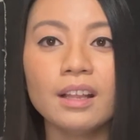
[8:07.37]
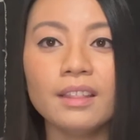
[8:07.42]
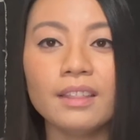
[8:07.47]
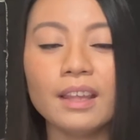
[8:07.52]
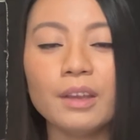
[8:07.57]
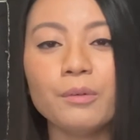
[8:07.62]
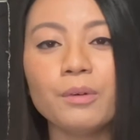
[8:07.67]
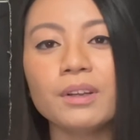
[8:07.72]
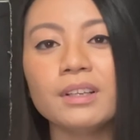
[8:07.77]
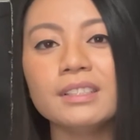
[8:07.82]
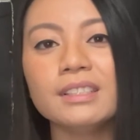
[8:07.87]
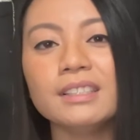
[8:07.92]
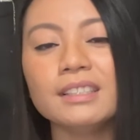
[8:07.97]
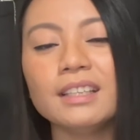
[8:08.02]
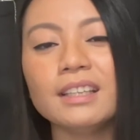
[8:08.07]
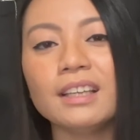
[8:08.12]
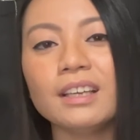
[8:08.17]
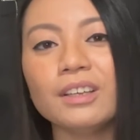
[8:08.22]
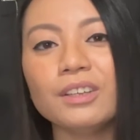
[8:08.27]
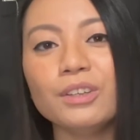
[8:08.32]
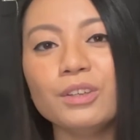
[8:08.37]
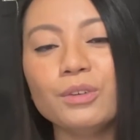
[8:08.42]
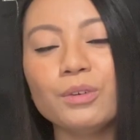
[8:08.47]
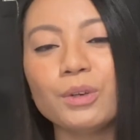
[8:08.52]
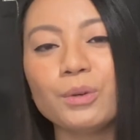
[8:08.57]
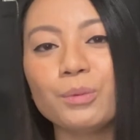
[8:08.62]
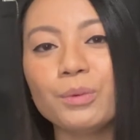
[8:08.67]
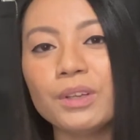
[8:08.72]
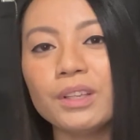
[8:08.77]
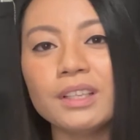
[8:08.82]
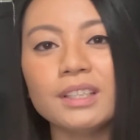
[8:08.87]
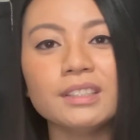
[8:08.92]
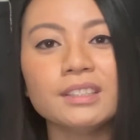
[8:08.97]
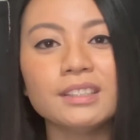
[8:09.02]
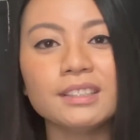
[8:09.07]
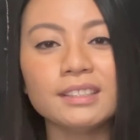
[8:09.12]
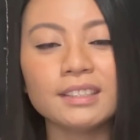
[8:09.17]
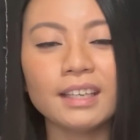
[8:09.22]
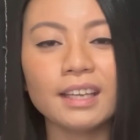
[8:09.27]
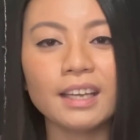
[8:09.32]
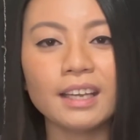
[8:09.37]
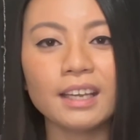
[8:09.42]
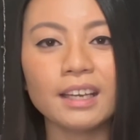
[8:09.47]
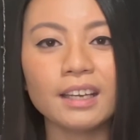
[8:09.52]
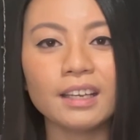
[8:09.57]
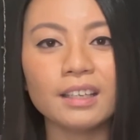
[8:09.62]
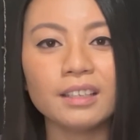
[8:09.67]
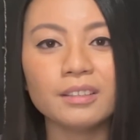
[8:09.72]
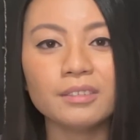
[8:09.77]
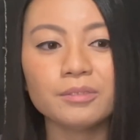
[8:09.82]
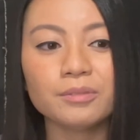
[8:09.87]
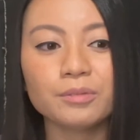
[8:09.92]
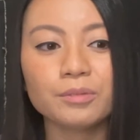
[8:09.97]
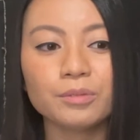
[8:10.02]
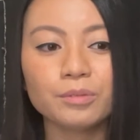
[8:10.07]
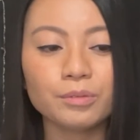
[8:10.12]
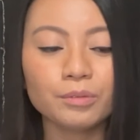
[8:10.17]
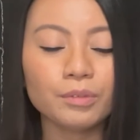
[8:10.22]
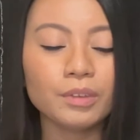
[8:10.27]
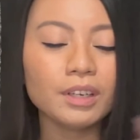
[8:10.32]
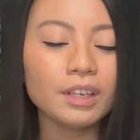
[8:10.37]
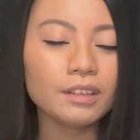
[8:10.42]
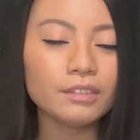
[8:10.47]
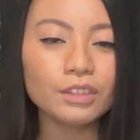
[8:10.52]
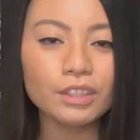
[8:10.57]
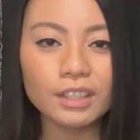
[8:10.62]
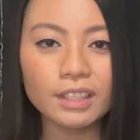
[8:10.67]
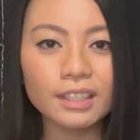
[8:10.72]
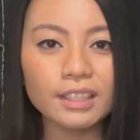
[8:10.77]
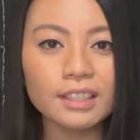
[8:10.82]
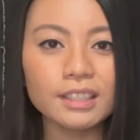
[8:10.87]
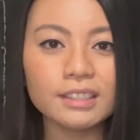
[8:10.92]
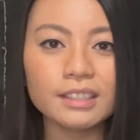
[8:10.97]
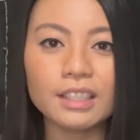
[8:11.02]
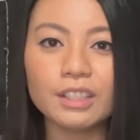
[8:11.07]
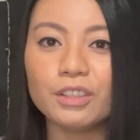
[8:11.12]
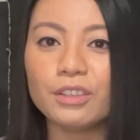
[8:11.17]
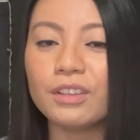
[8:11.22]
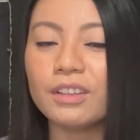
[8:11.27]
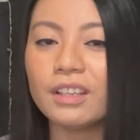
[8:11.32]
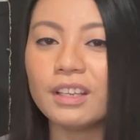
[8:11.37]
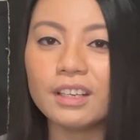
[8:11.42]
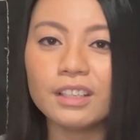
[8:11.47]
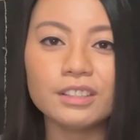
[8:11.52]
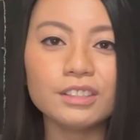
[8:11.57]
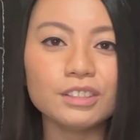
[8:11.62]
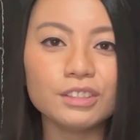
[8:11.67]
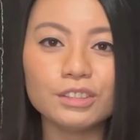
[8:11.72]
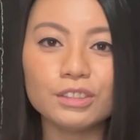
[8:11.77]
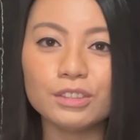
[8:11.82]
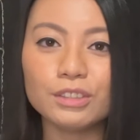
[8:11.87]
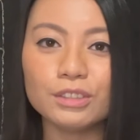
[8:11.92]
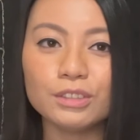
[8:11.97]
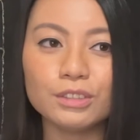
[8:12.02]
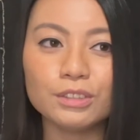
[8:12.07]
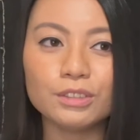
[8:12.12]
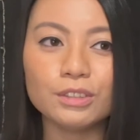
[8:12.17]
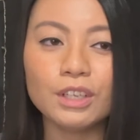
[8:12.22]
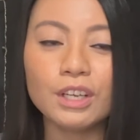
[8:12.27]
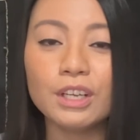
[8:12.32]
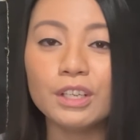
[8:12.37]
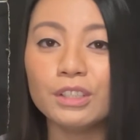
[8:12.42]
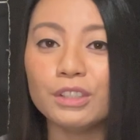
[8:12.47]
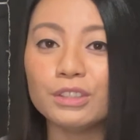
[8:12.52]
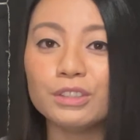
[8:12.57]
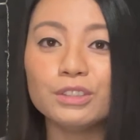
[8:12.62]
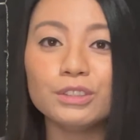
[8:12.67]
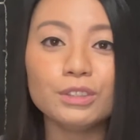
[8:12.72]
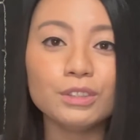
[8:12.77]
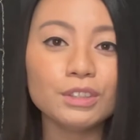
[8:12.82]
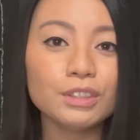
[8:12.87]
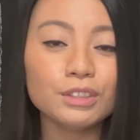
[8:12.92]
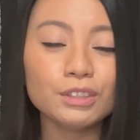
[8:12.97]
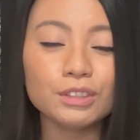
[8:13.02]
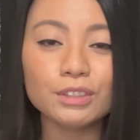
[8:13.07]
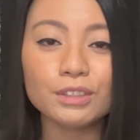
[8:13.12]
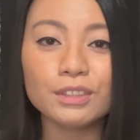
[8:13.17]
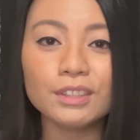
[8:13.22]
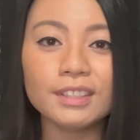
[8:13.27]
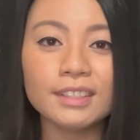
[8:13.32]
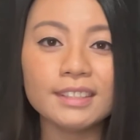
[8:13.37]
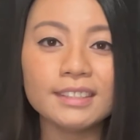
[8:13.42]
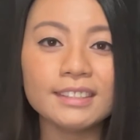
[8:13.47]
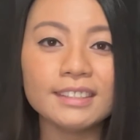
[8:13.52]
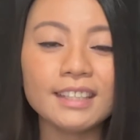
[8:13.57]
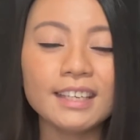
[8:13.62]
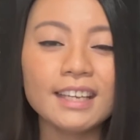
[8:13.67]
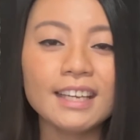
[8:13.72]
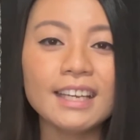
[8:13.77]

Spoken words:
They want to see that you are willing to scan whatever it is, and you're there to do your student duties,